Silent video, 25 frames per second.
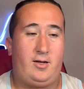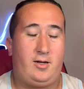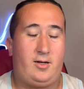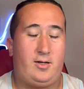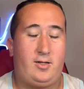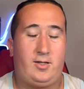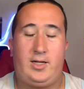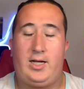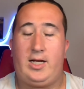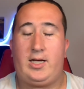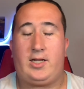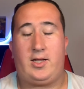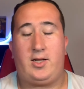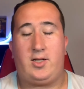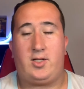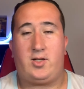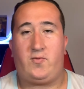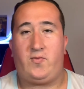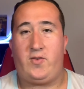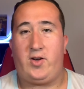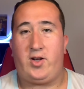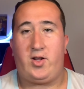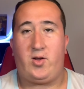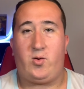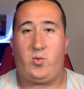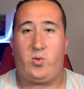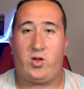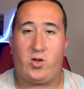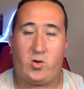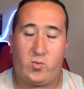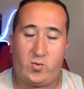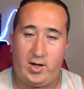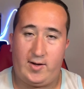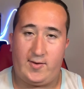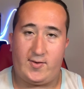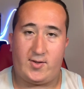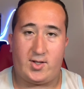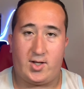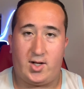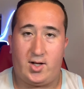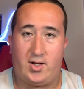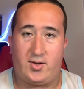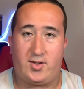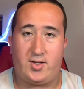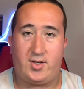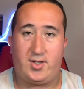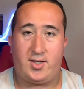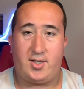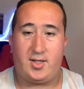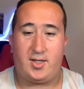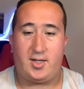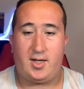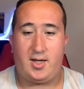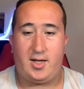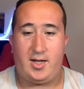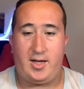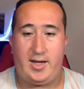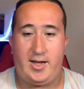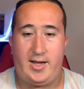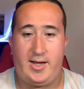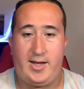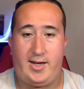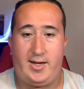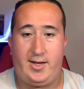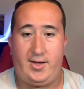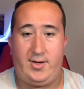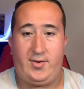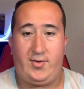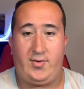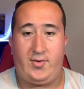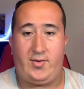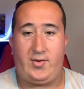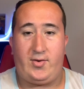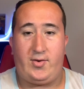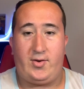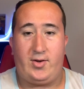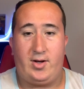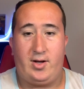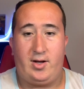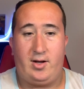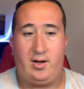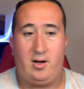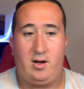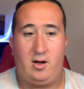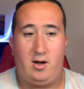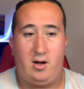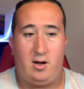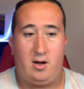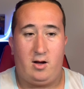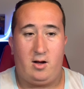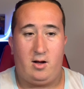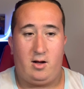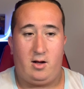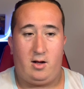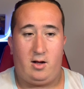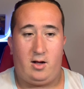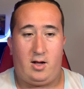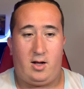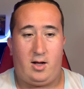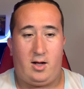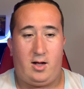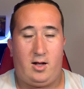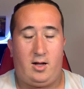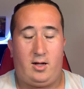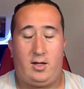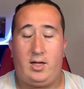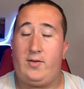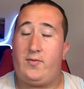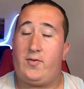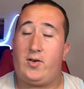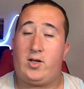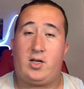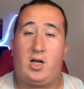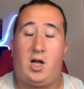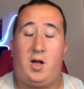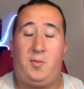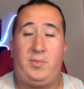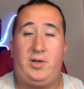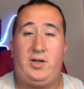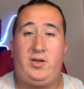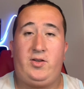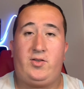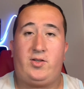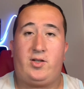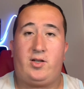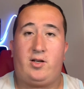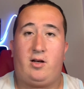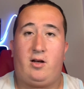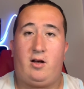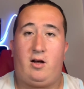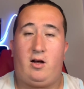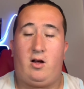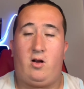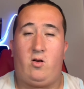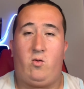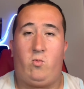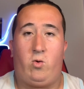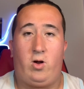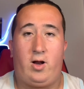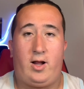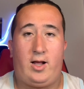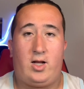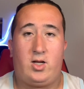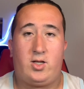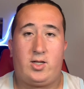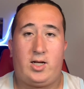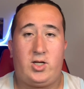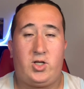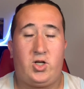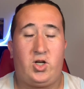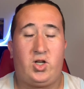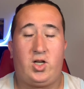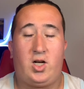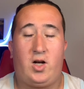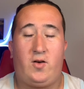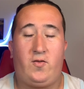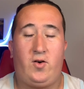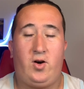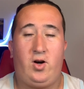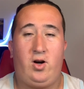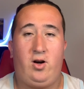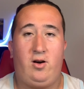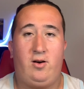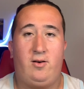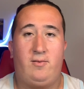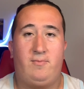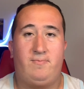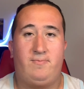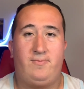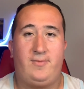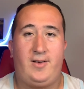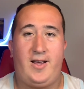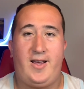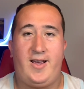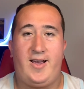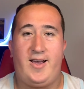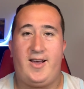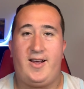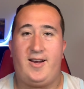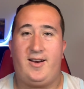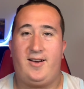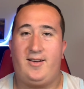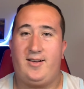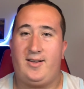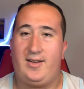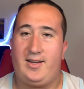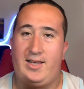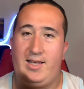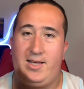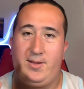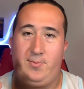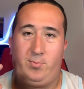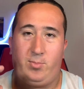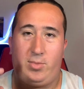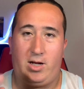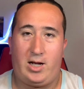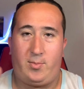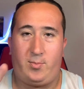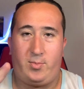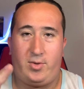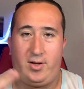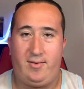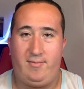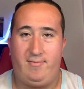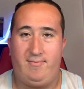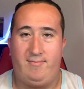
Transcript: take this video with a grain of salt and leave a comment on what else I should cover, and keep popping.